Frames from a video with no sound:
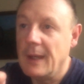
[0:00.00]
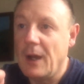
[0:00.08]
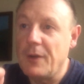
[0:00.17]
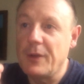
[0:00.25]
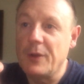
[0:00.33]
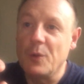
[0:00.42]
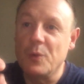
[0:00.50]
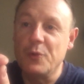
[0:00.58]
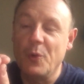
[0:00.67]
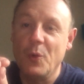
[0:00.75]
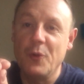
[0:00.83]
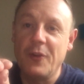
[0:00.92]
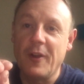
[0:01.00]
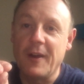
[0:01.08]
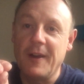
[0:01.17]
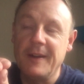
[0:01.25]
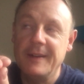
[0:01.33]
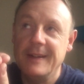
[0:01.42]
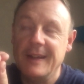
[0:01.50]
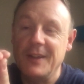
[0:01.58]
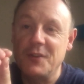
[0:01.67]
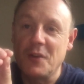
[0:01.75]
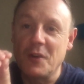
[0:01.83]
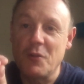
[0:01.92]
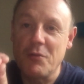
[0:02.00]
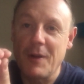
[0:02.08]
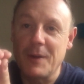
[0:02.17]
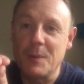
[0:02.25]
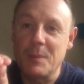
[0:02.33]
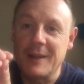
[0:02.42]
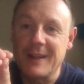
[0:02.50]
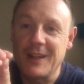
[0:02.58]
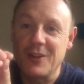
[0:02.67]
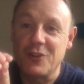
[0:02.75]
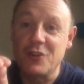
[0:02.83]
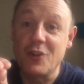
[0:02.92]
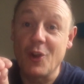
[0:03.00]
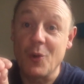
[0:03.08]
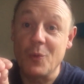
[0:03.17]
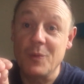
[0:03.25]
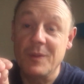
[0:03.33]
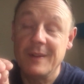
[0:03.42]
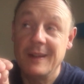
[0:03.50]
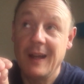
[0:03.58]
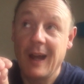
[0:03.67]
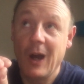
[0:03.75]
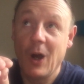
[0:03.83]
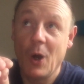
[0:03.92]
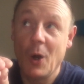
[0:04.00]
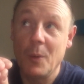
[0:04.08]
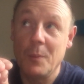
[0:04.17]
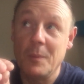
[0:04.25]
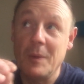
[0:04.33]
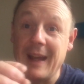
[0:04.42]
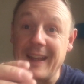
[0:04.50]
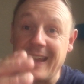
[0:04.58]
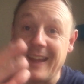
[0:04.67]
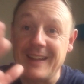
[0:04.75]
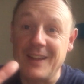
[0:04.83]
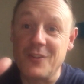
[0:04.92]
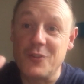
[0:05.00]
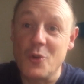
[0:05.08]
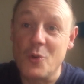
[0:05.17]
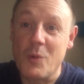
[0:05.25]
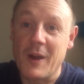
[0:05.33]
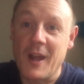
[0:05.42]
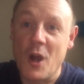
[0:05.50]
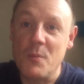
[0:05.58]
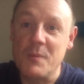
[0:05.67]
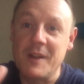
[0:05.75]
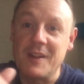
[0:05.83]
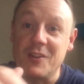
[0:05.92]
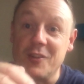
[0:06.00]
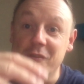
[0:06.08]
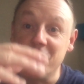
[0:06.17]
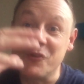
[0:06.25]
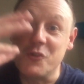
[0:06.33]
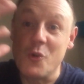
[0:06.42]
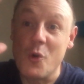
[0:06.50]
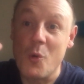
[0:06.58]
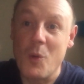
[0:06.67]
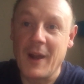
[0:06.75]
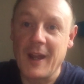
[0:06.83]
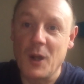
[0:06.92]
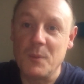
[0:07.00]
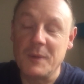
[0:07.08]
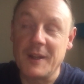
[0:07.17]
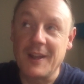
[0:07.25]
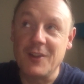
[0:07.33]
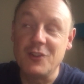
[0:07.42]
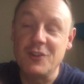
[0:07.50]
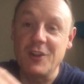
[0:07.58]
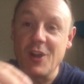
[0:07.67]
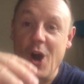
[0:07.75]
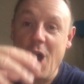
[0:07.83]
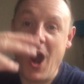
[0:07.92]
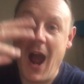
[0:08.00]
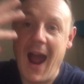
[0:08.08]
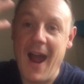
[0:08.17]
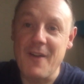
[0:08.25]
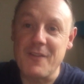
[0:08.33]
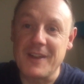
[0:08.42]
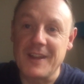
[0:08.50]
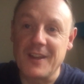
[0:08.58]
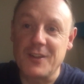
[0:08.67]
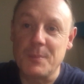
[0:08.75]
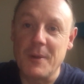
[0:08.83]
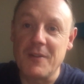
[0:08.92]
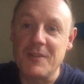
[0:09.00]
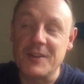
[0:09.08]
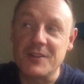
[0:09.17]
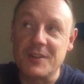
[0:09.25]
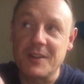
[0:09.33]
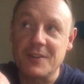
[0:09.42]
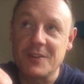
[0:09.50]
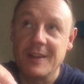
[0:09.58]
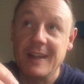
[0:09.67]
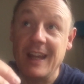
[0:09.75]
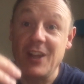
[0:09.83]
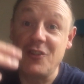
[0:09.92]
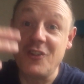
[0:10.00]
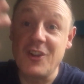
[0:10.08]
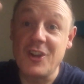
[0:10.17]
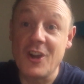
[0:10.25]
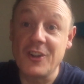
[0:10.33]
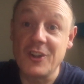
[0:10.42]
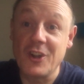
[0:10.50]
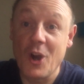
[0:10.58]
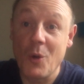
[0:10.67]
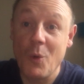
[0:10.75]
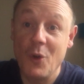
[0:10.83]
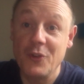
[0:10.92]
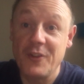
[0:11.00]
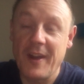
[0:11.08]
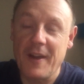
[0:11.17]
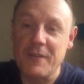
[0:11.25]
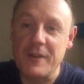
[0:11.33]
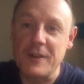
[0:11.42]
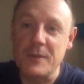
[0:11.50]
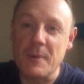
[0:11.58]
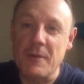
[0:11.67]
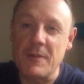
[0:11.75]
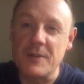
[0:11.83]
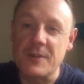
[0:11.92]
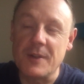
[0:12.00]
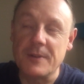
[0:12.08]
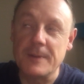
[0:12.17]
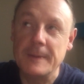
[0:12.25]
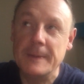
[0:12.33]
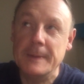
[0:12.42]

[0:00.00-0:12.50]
I think your daughter is incredibly in tune. Again, this doorway opening, is there a doorway opening? Is she having experiences? Is she going to go on to have experiences?